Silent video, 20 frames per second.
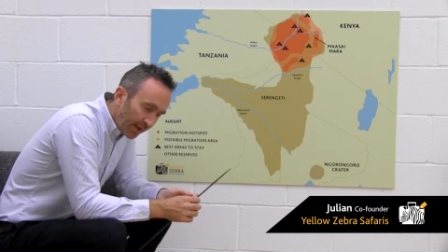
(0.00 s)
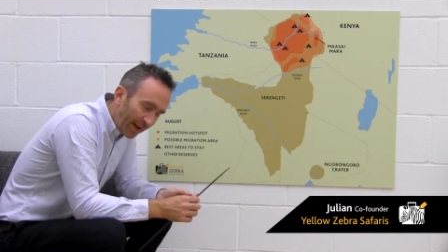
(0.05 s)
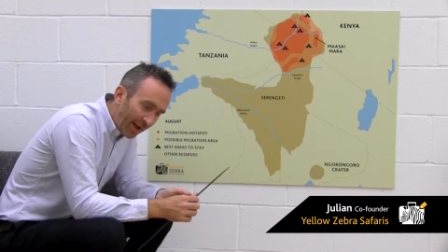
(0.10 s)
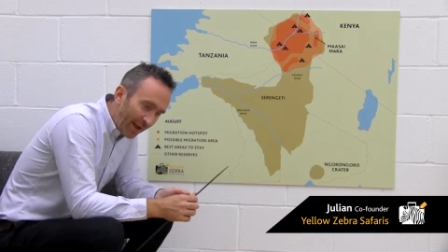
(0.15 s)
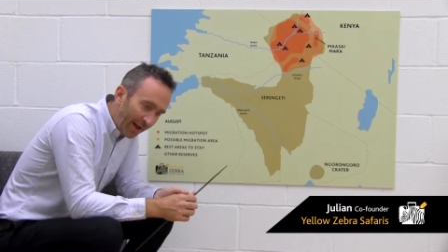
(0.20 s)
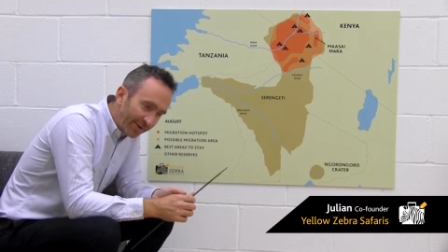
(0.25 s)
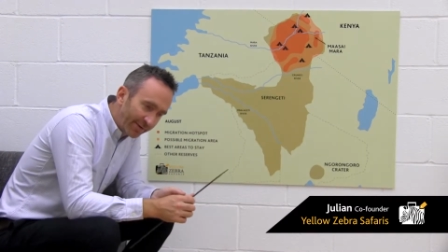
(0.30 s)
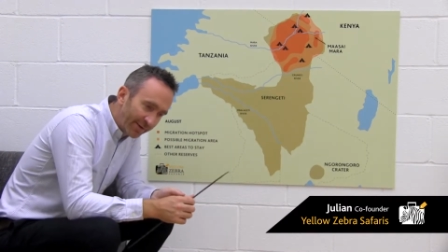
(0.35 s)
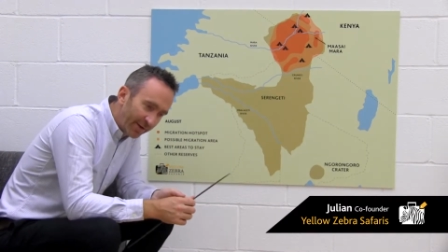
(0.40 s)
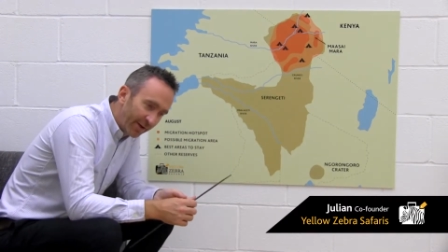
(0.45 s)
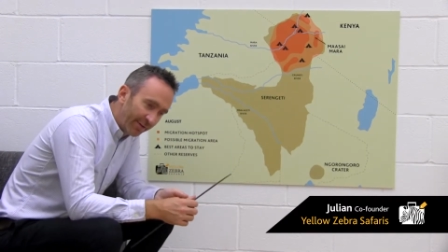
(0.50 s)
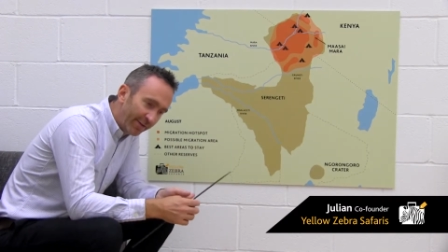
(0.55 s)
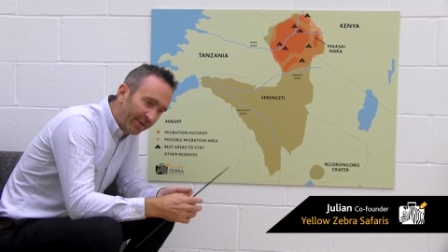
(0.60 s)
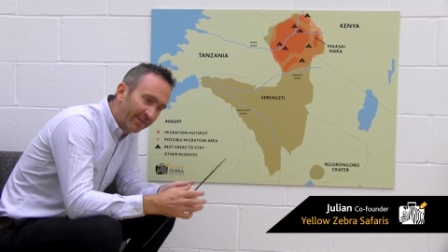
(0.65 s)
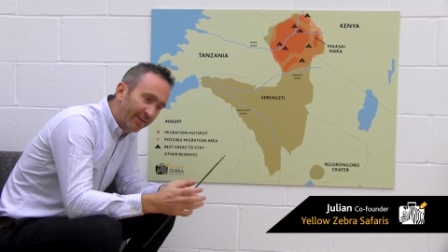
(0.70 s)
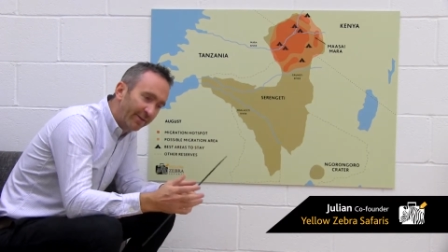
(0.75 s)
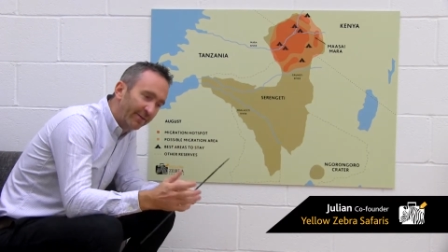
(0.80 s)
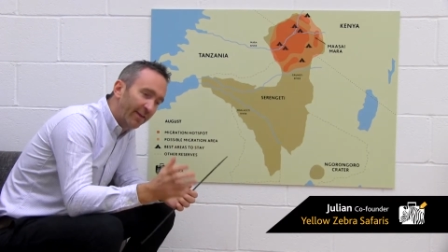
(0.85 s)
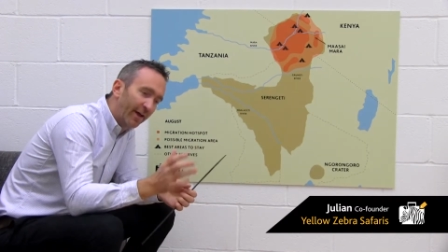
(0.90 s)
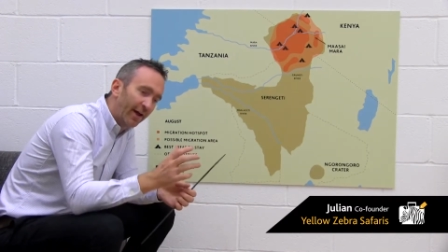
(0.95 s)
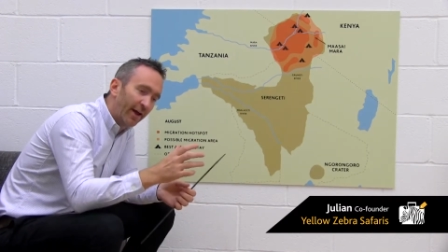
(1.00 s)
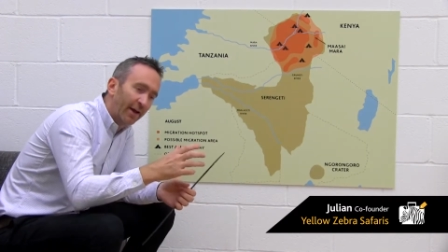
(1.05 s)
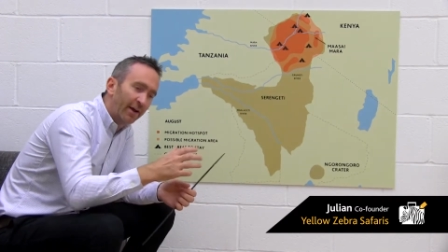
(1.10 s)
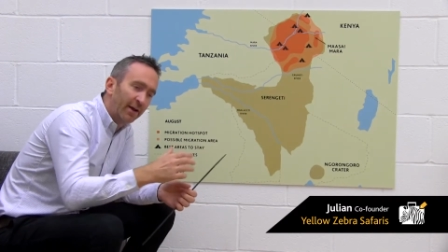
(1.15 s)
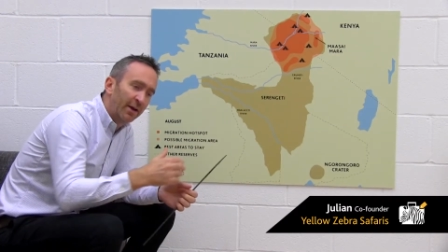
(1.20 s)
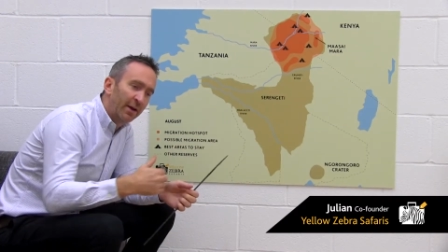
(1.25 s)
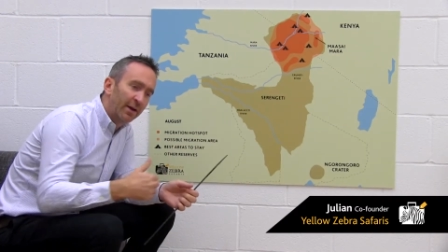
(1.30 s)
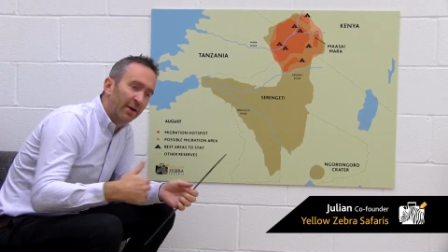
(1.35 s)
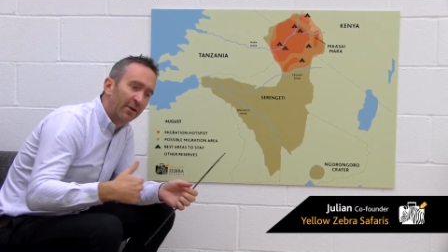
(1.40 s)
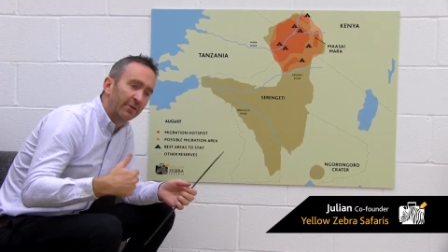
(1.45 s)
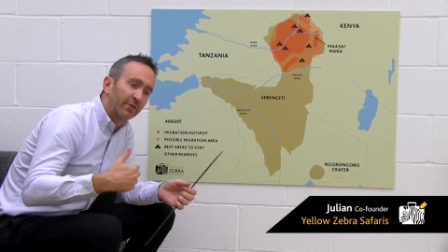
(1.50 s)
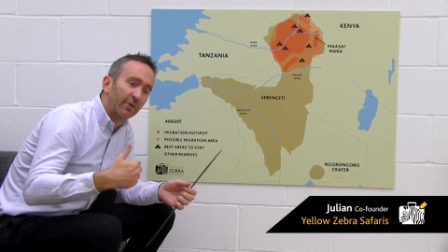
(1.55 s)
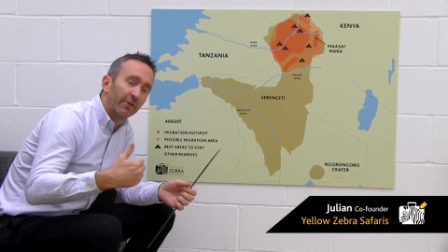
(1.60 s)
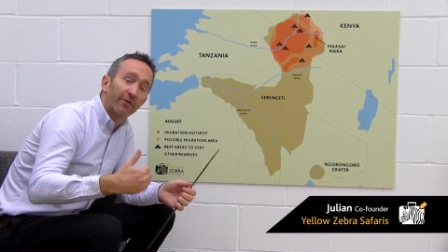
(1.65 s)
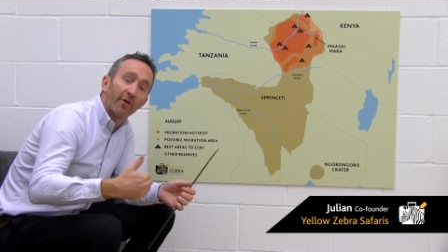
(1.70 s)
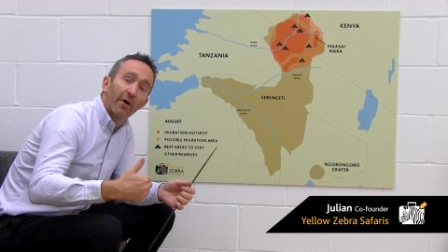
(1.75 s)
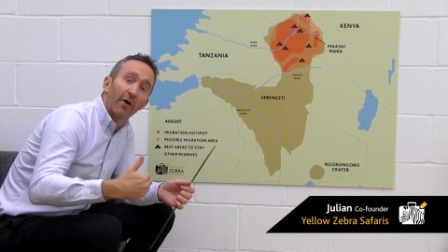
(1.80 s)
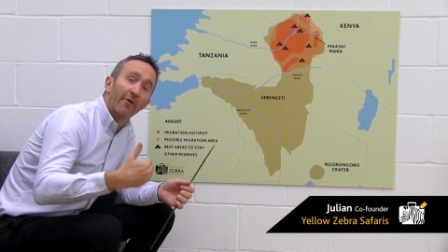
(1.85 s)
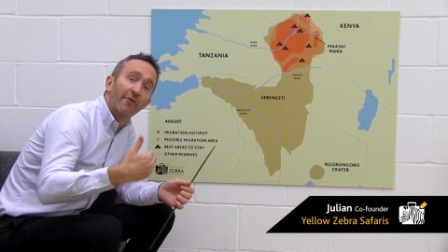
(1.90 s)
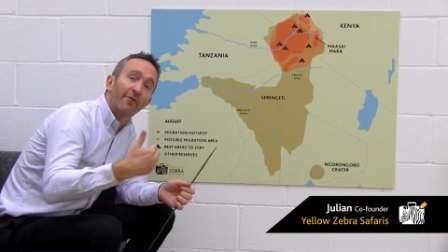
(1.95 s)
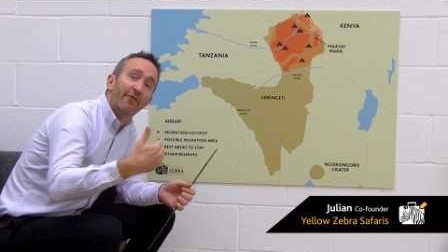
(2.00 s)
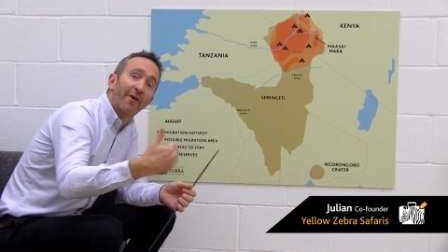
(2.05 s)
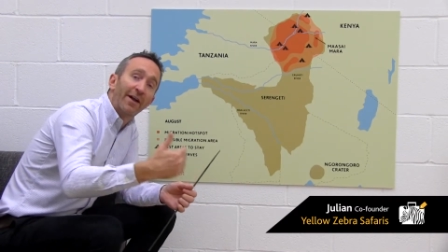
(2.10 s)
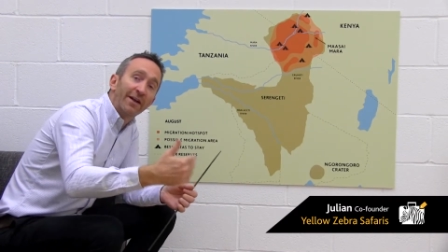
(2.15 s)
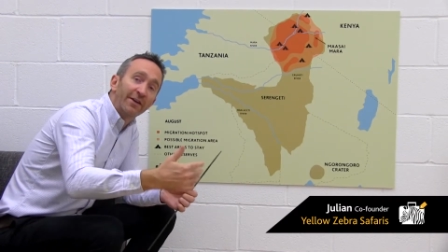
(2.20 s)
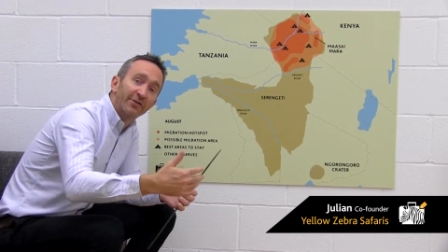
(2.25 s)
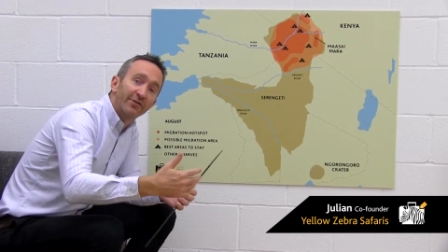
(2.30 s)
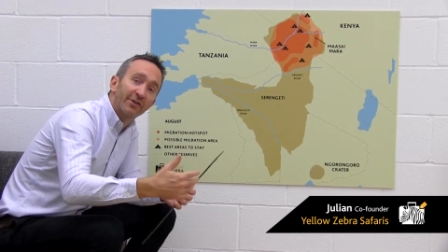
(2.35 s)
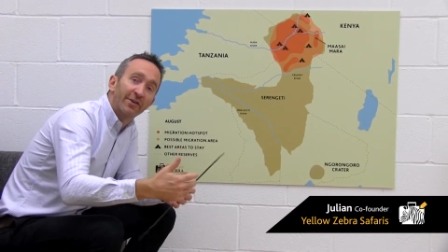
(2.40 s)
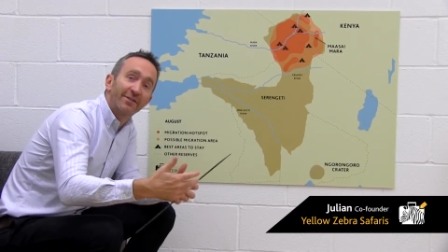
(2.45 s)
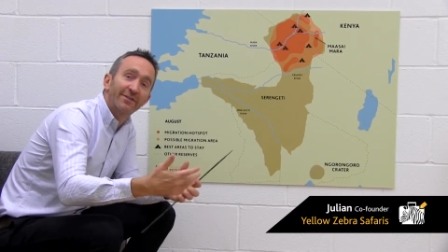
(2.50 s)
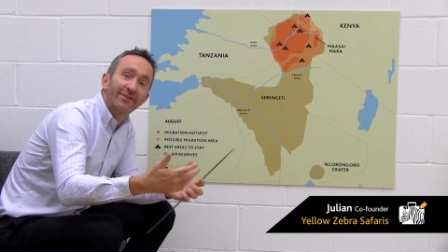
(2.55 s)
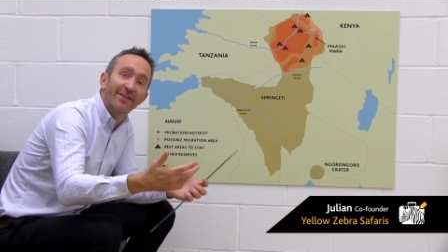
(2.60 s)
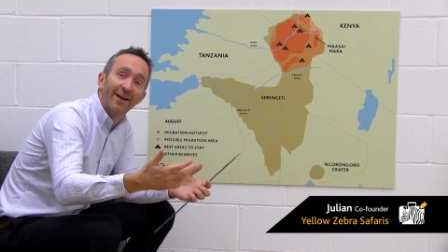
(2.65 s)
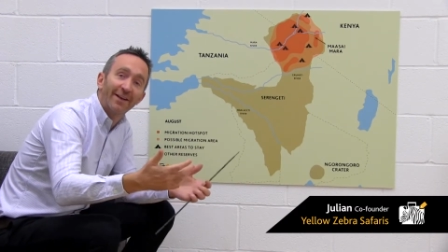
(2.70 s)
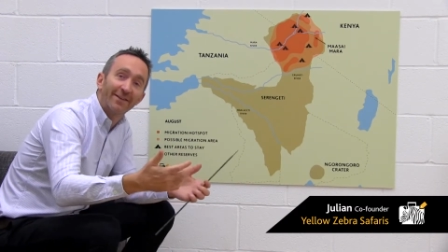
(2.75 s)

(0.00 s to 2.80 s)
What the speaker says: and this is their sort of adventurous